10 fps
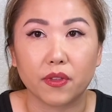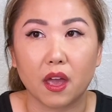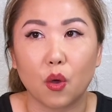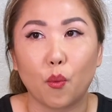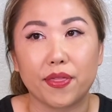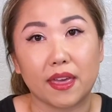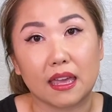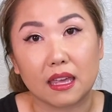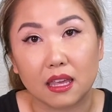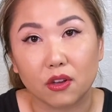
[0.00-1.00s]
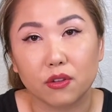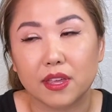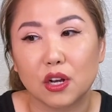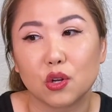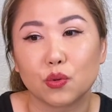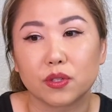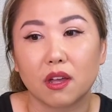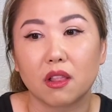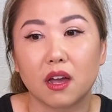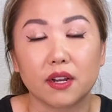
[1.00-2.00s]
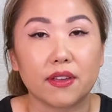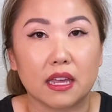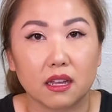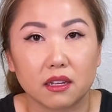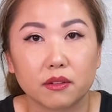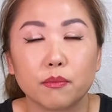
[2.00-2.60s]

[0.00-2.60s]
And when they heal, they lose a lot of ink.